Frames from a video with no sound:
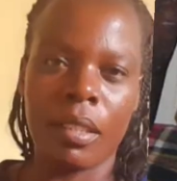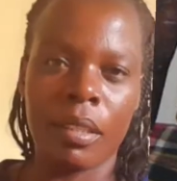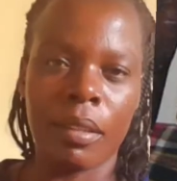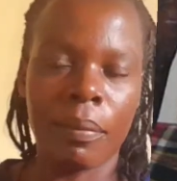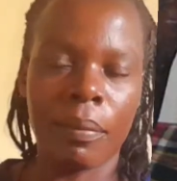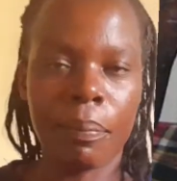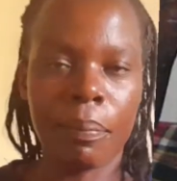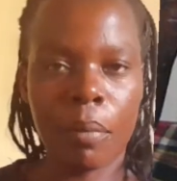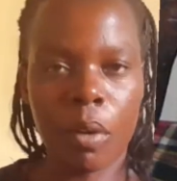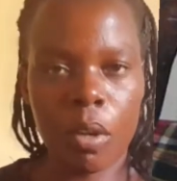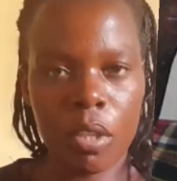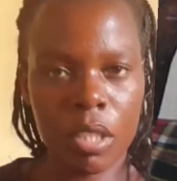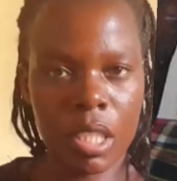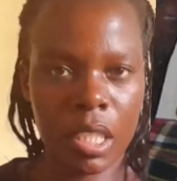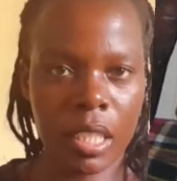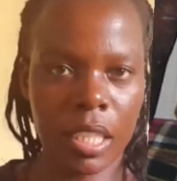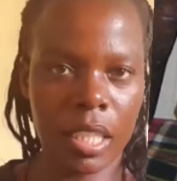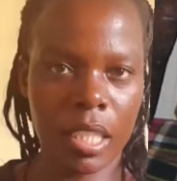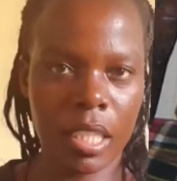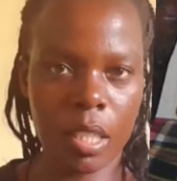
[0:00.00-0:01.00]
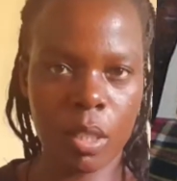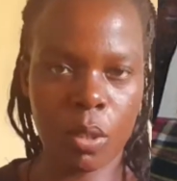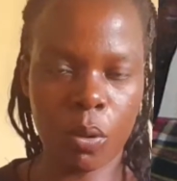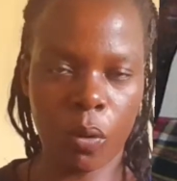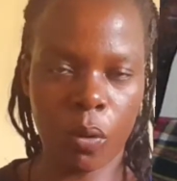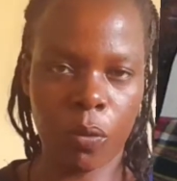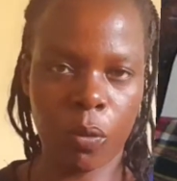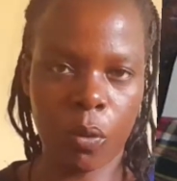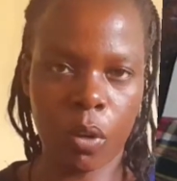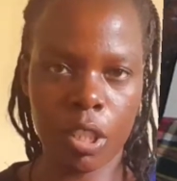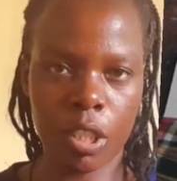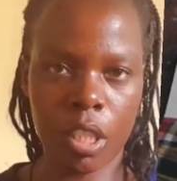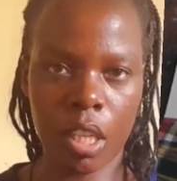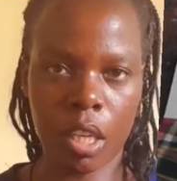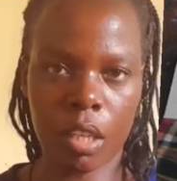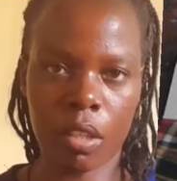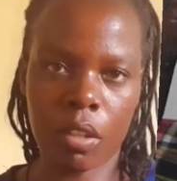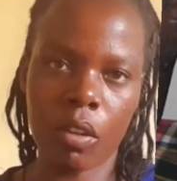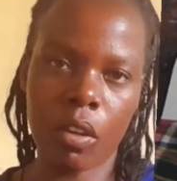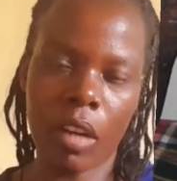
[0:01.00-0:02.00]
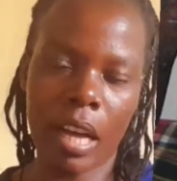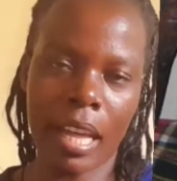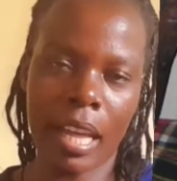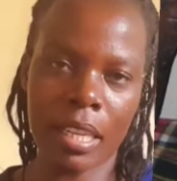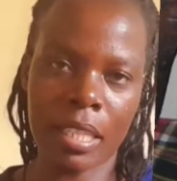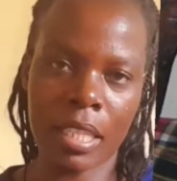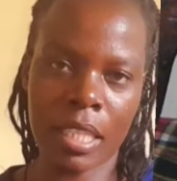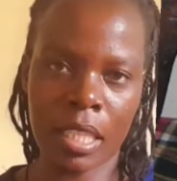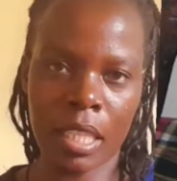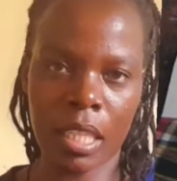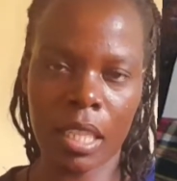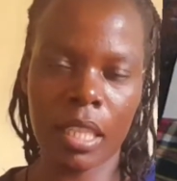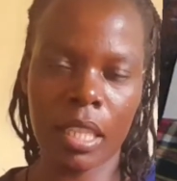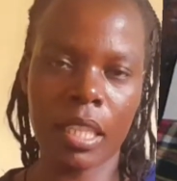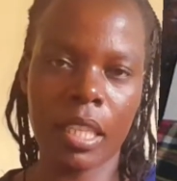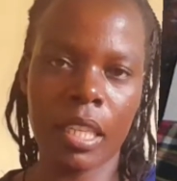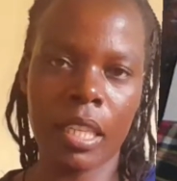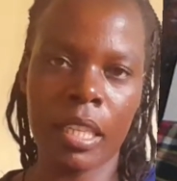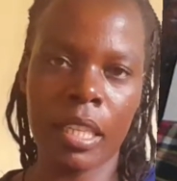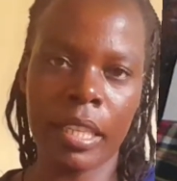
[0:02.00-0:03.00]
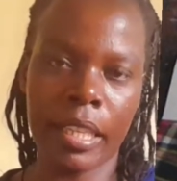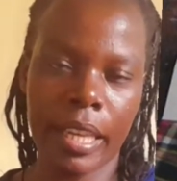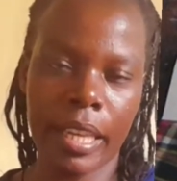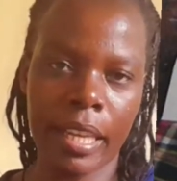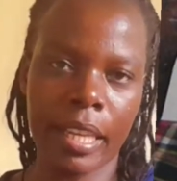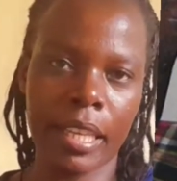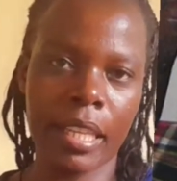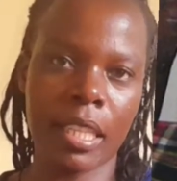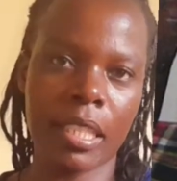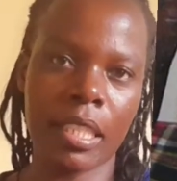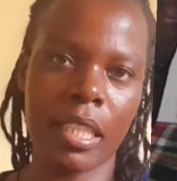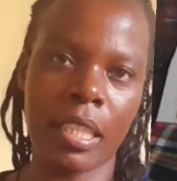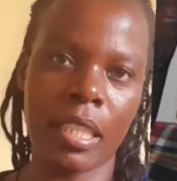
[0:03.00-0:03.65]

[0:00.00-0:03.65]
Most cases of Kwashiorkor are seen in areas that